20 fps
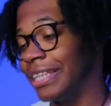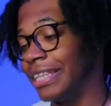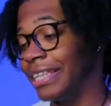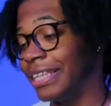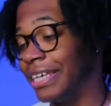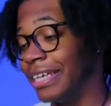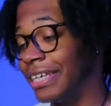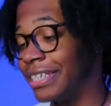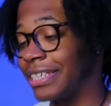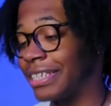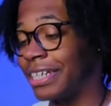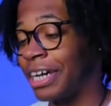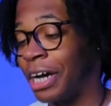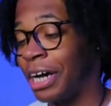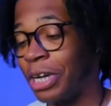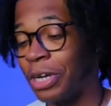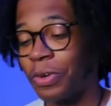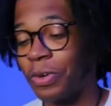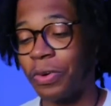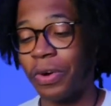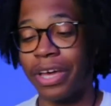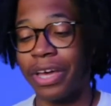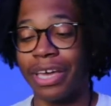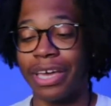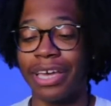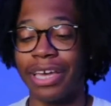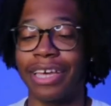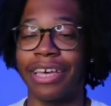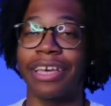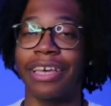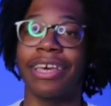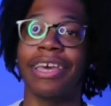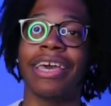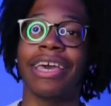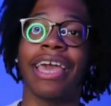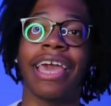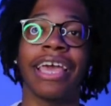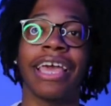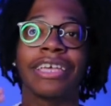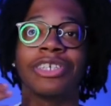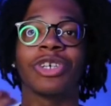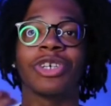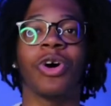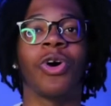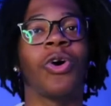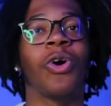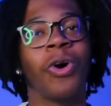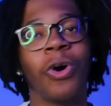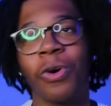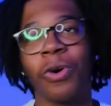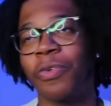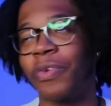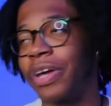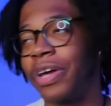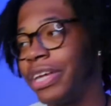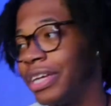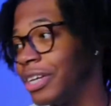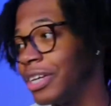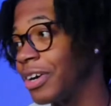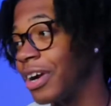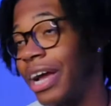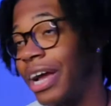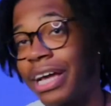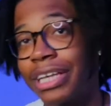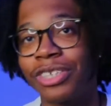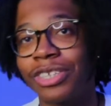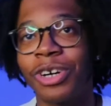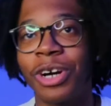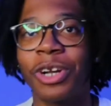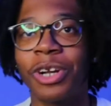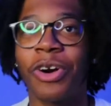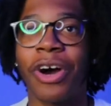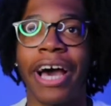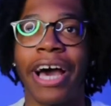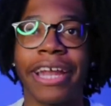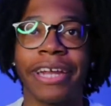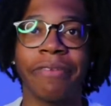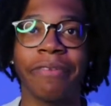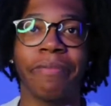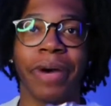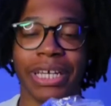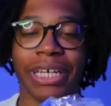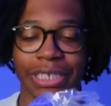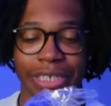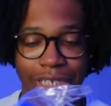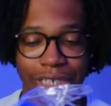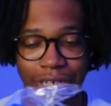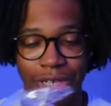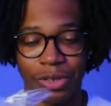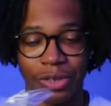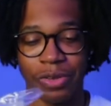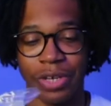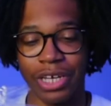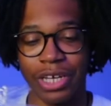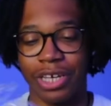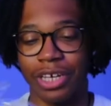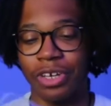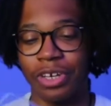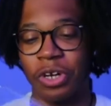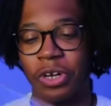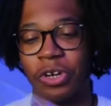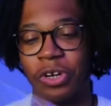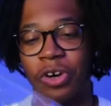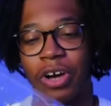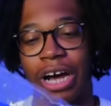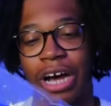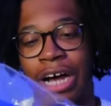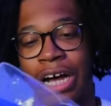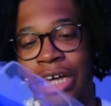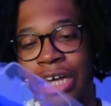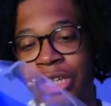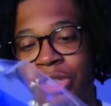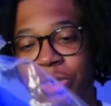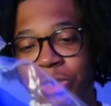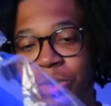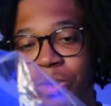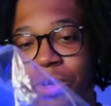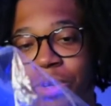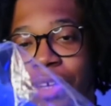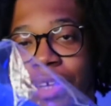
This colorway is already crazy. Y'all know I had to match the colorway. Y'all know how I do.